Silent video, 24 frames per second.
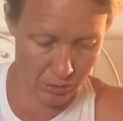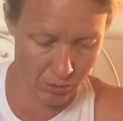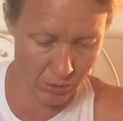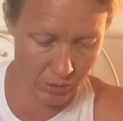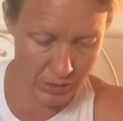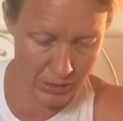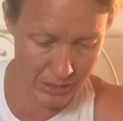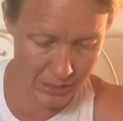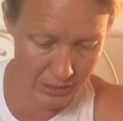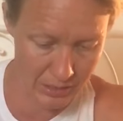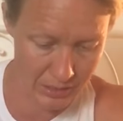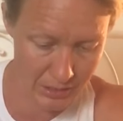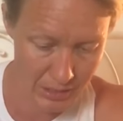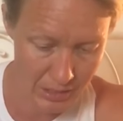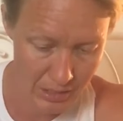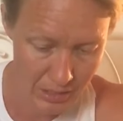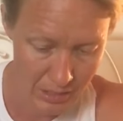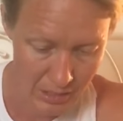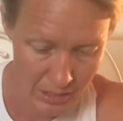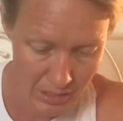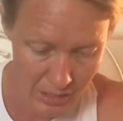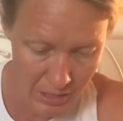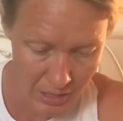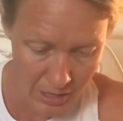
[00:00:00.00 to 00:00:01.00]
courses.
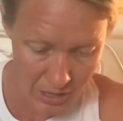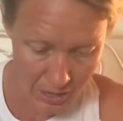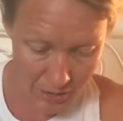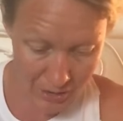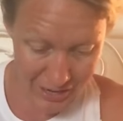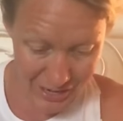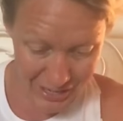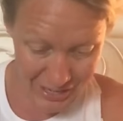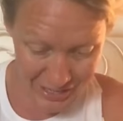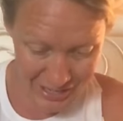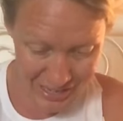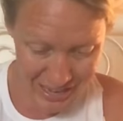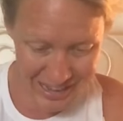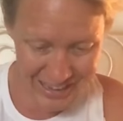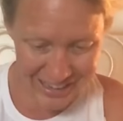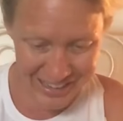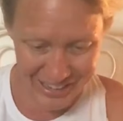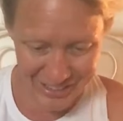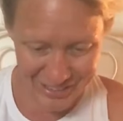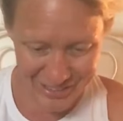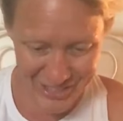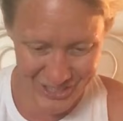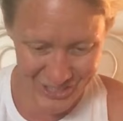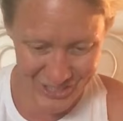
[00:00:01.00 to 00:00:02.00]
All right,
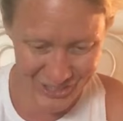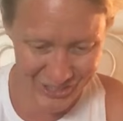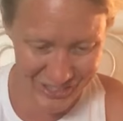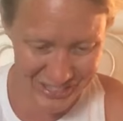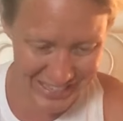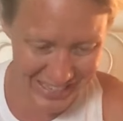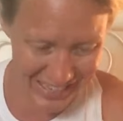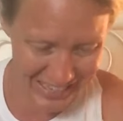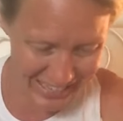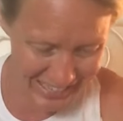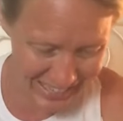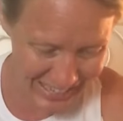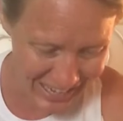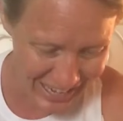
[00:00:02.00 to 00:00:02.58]
I'm so excited.